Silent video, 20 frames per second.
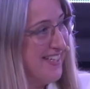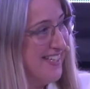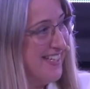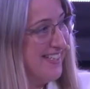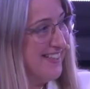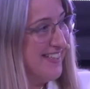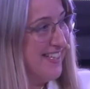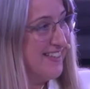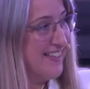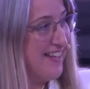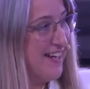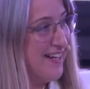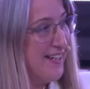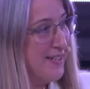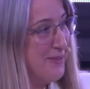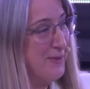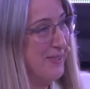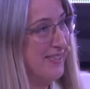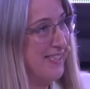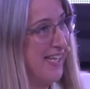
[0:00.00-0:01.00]
that
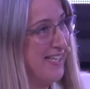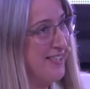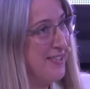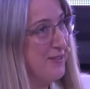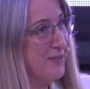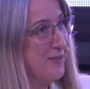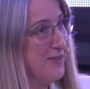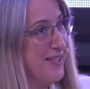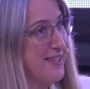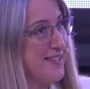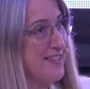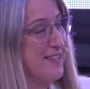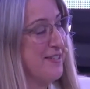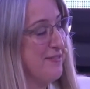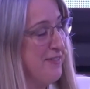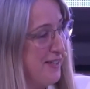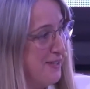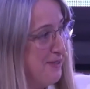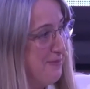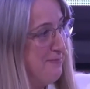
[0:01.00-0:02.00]
are related to this
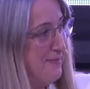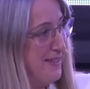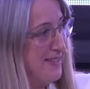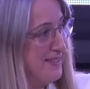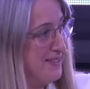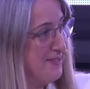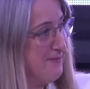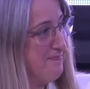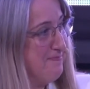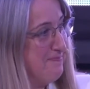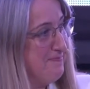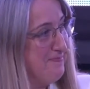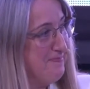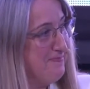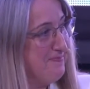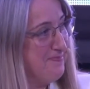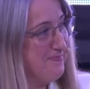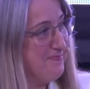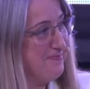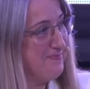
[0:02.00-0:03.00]
development
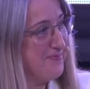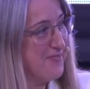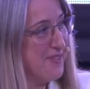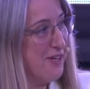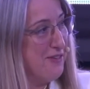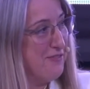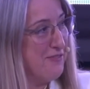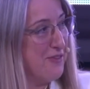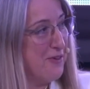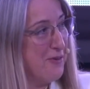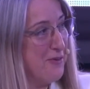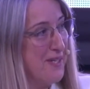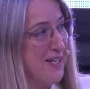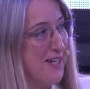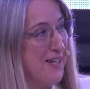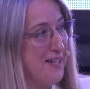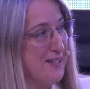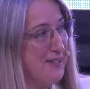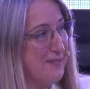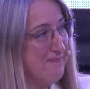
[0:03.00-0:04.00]
of
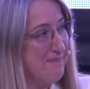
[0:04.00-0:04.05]
OER?